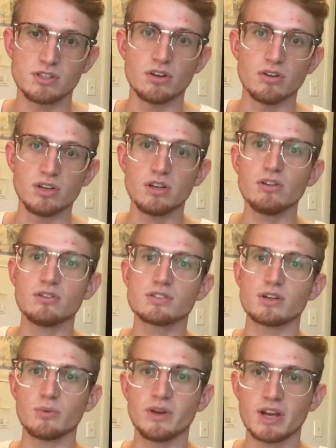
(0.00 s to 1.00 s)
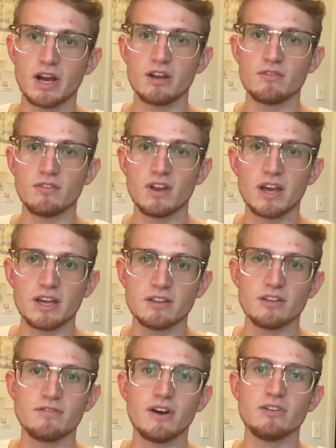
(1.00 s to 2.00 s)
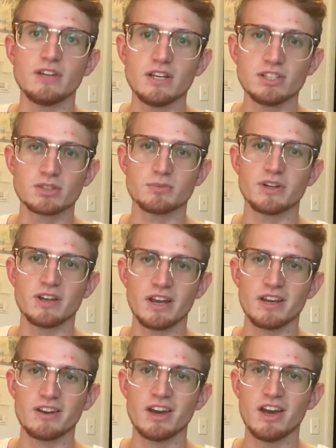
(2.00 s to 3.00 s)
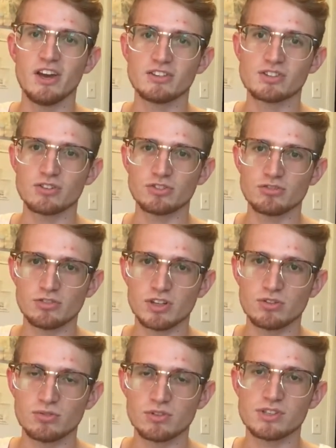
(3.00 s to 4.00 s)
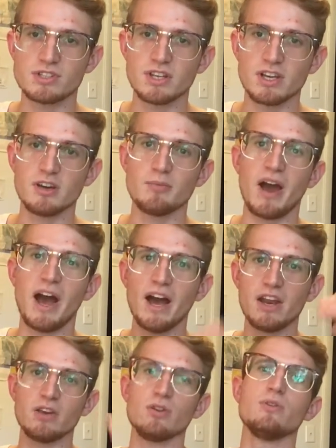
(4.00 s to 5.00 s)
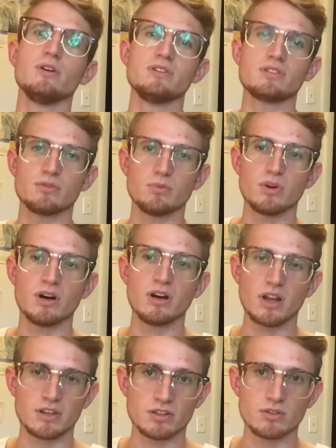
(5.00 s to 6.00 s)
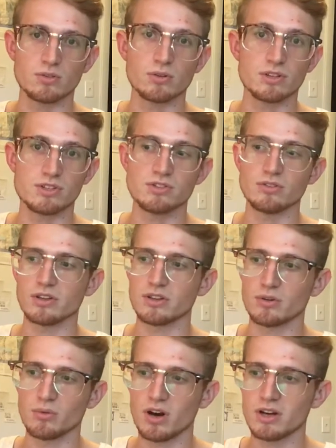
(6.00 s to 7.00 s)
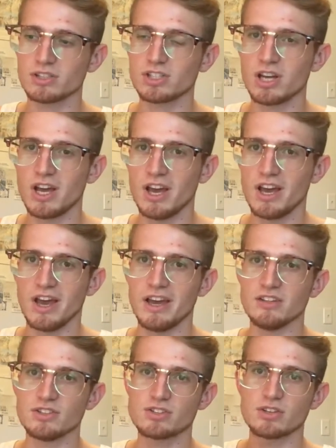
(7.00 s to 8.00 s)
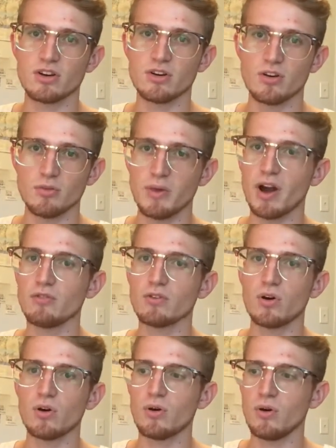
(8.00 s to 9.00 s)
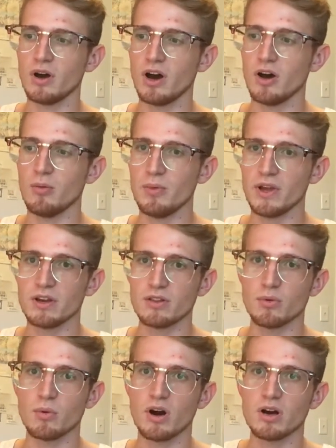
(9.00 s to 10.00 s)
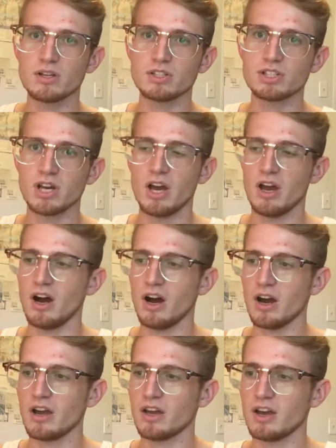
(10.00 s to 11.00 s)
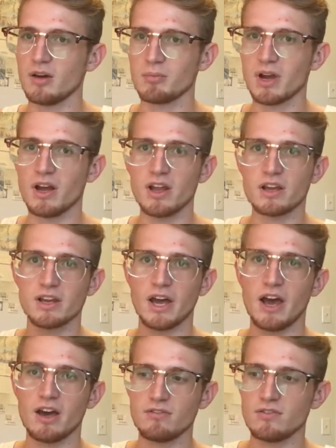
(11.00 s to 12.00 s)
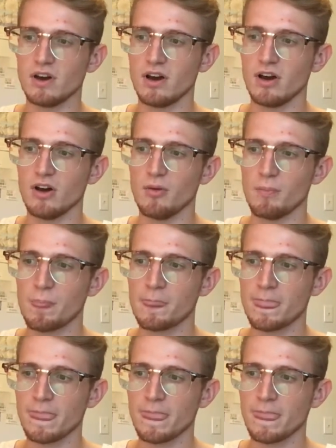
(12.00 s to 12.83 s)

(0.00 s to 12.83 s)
you know, years that we kind of laid, the foundation we laid. So it's really cool to see him adding on to what like the Lord is doing in the watch. And so my role, um, being in the watch, I am kind of like an ad, um,